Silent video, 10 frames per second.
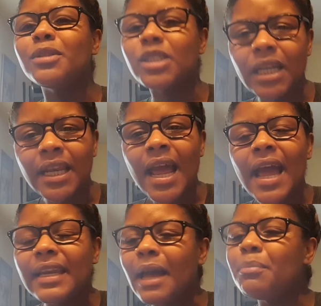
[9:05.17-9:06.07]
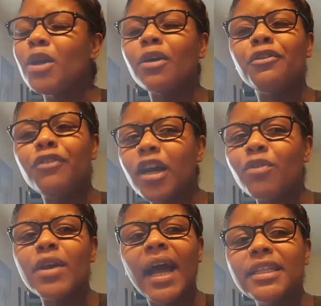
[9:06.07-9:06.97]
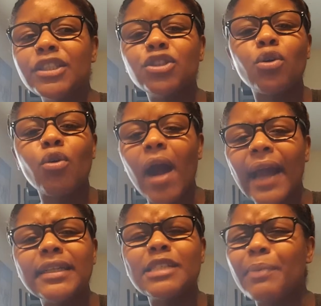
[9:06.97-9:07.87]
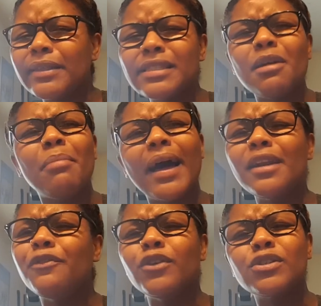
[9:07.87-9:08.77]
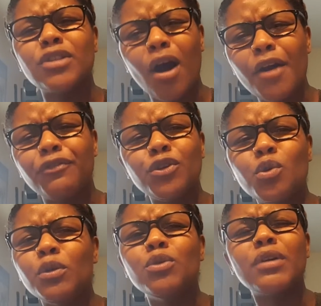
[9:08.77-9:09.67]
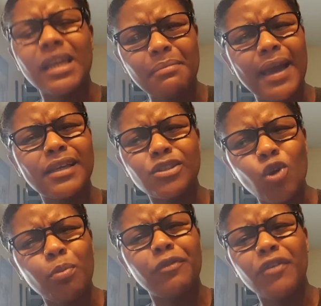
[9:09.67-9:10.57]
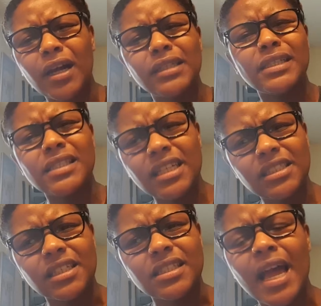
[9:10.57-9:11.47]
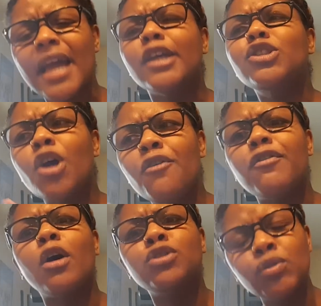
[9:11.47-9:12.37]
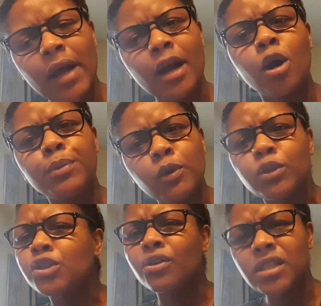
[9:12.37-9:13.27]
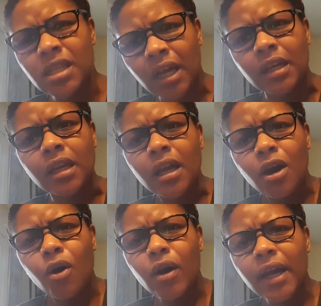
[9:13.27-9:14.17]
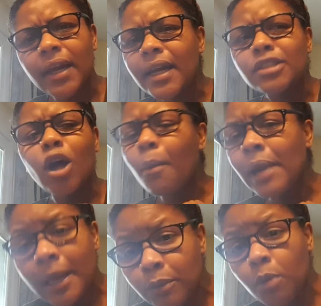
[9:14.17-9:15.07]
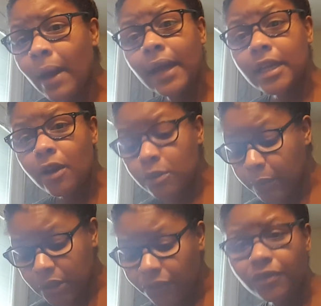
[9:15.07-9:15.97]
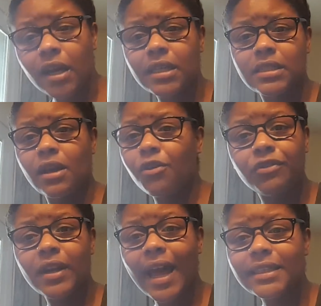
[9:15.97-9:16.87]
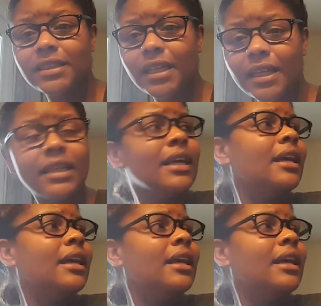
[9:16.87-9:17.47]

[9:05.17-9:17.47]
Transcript: shit and then be on a fucking reality show crying, expecting somebody to feel sorry for you when you keep making stupid fucking decisions? It's your fault you're not gonna be with your son, okay? Don't blame nobody else but your fucking self for that shit.